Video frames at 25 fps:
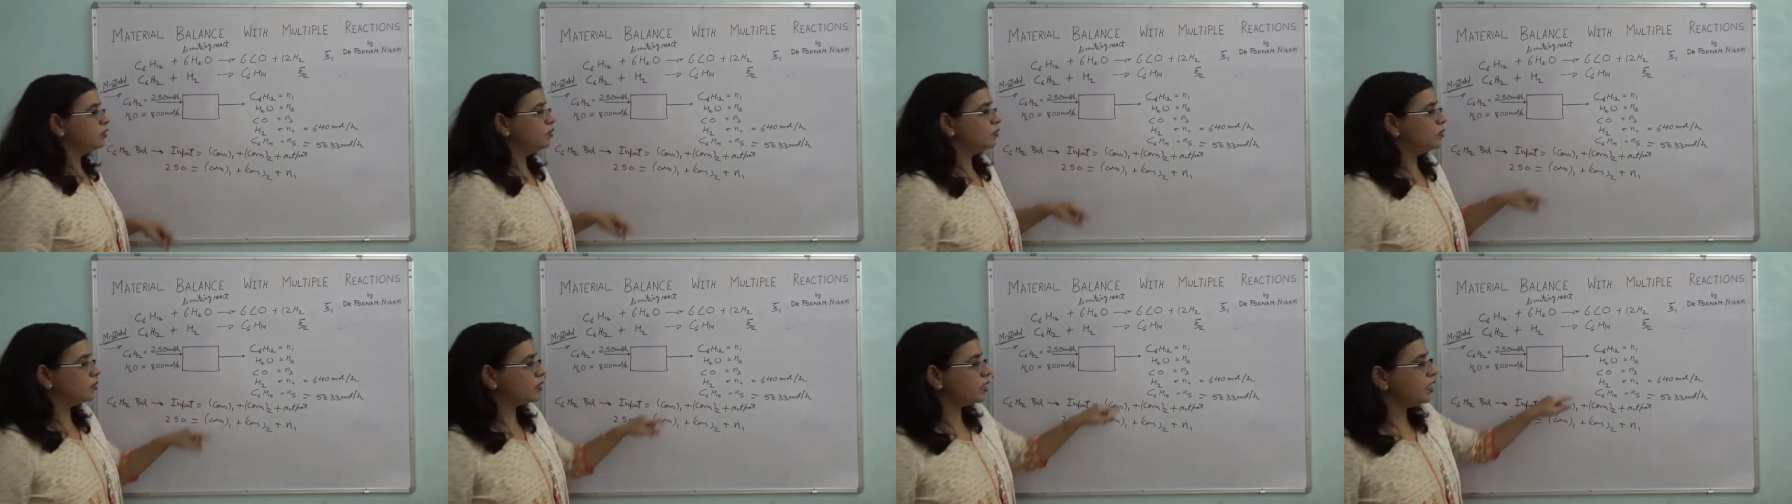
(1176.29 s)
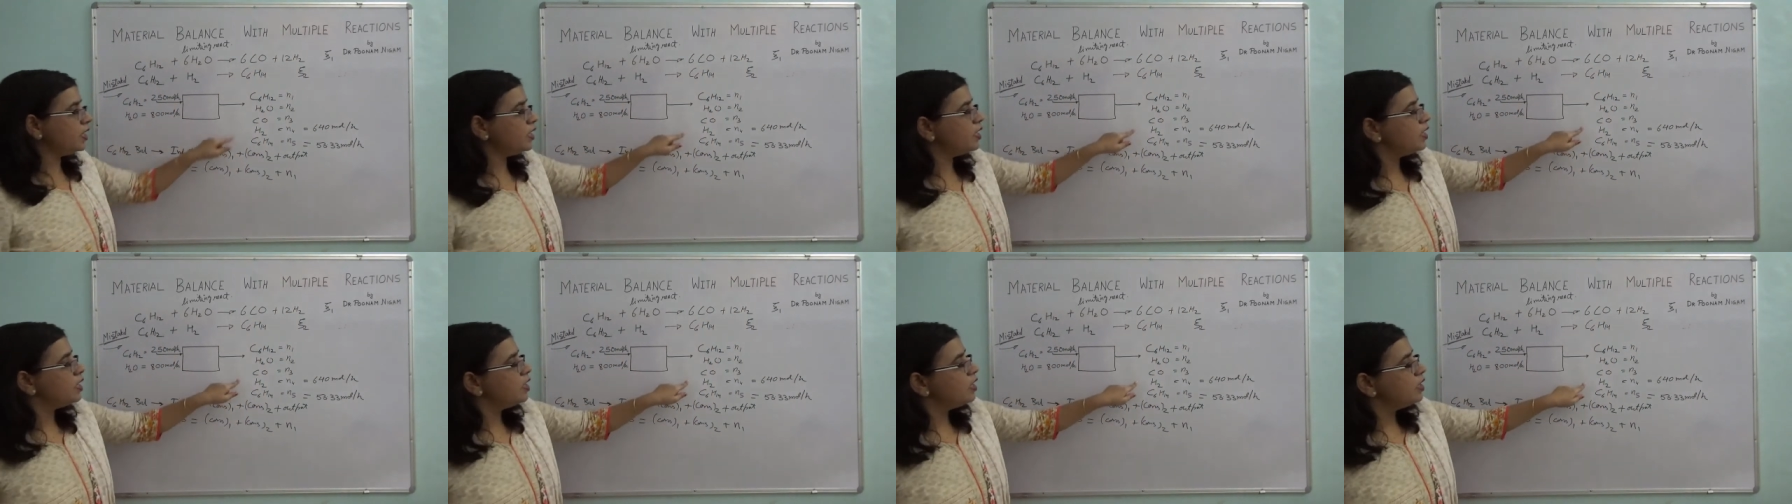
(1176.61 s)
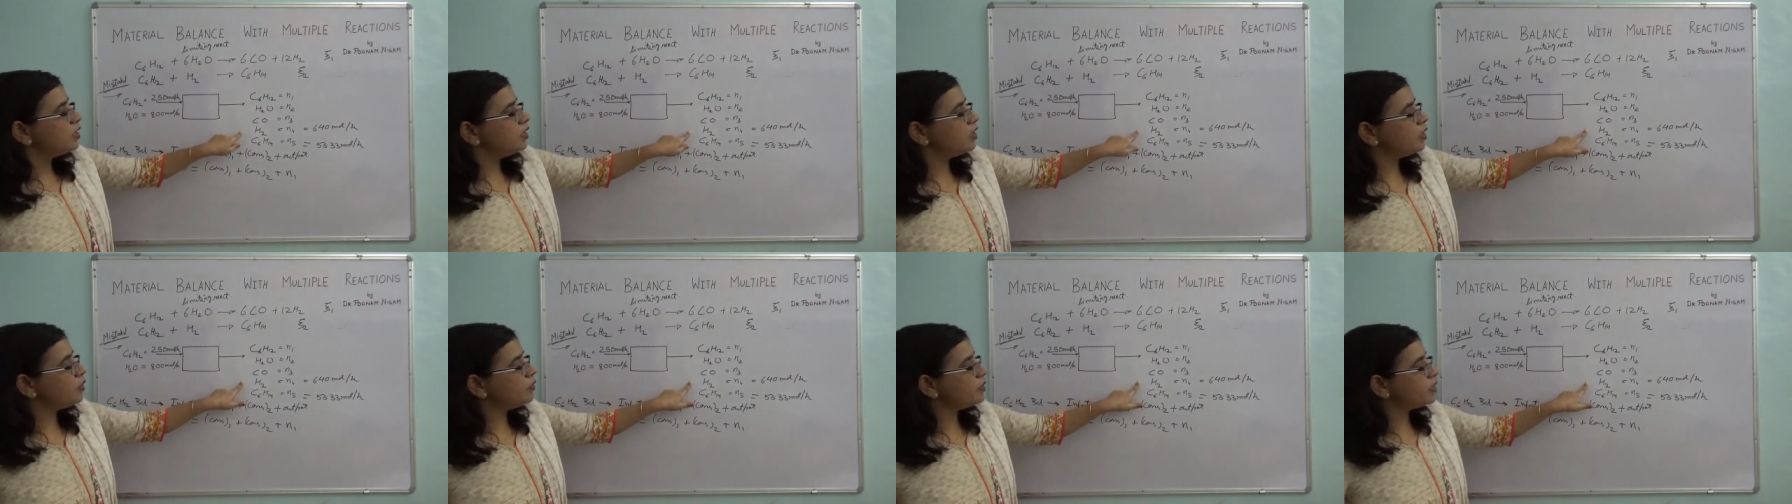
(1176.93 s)
Okay,
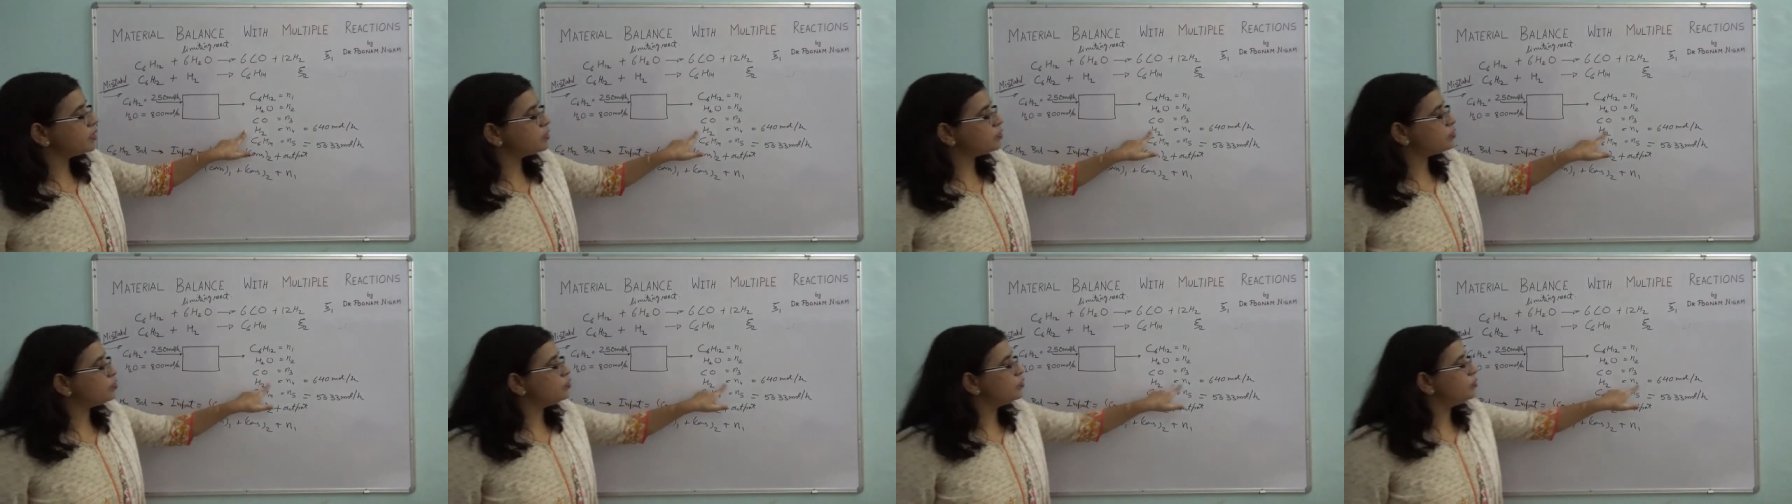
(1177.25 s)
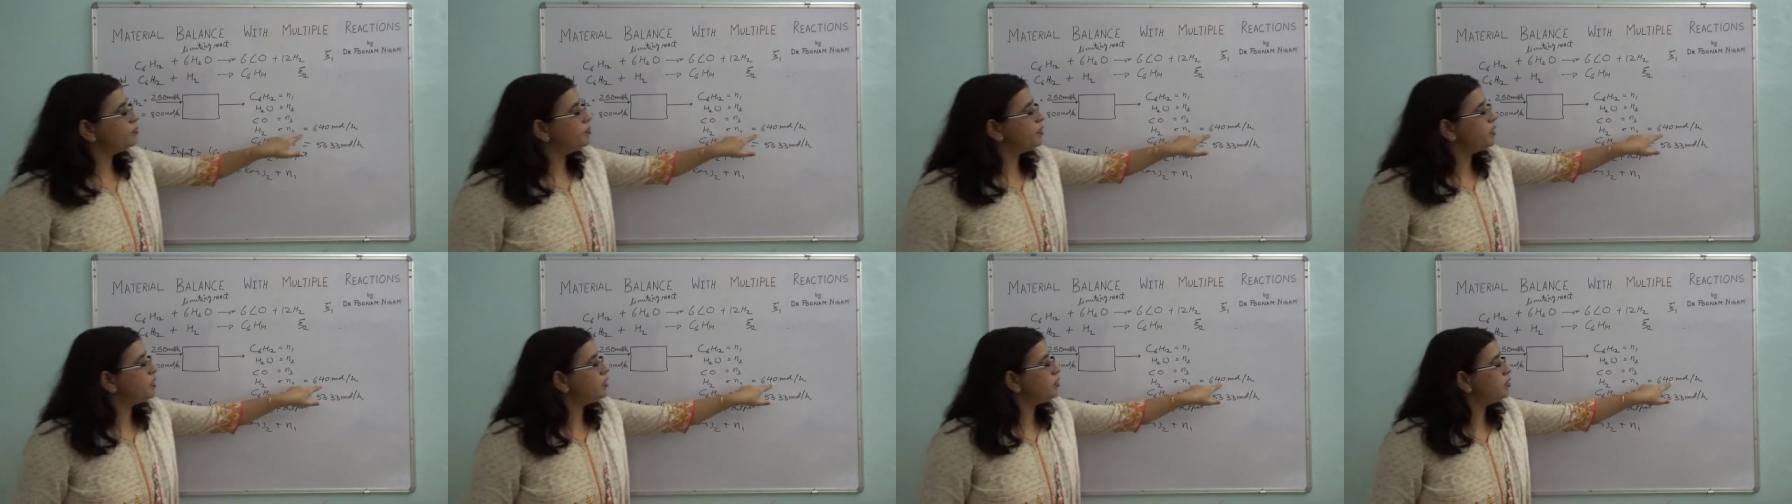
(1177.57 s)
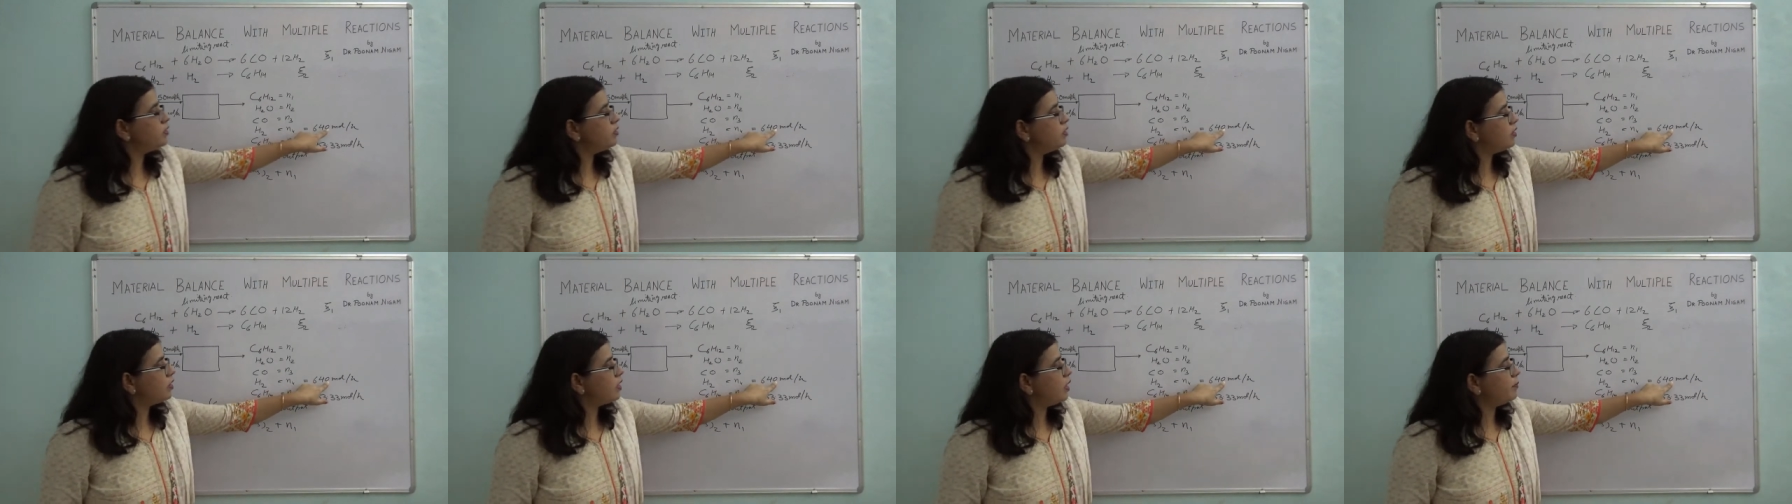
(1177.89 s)
now H two
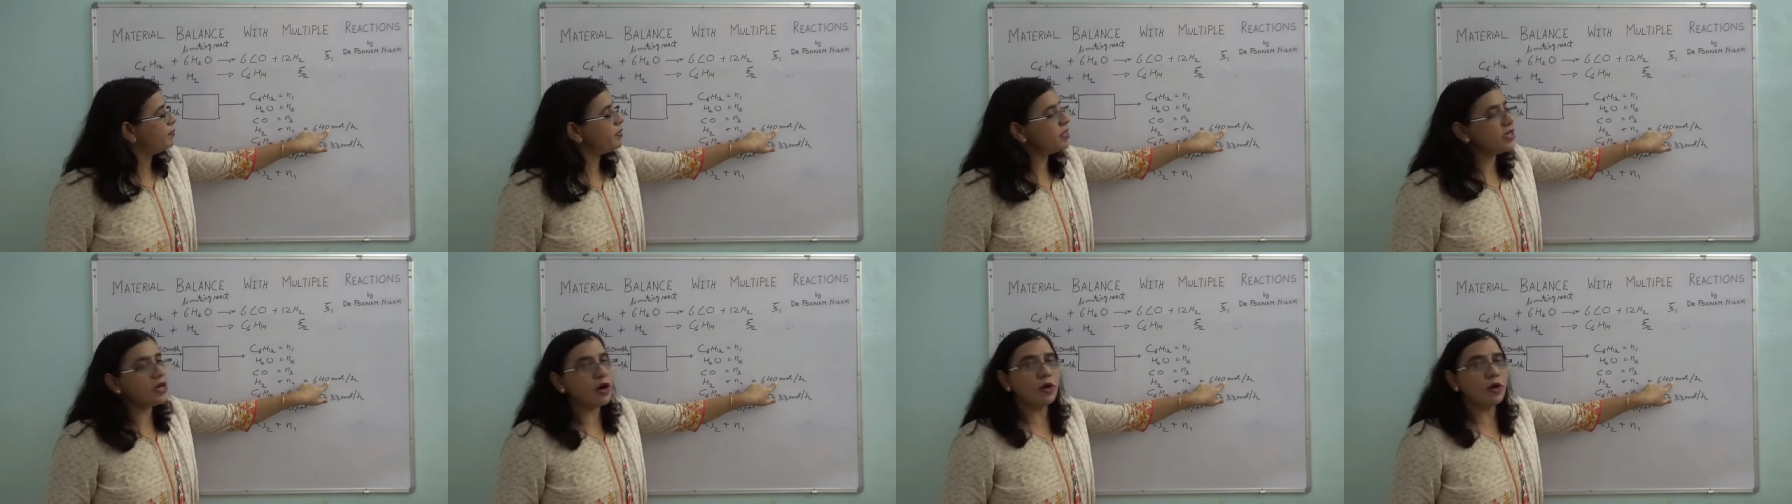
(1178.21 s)
being coming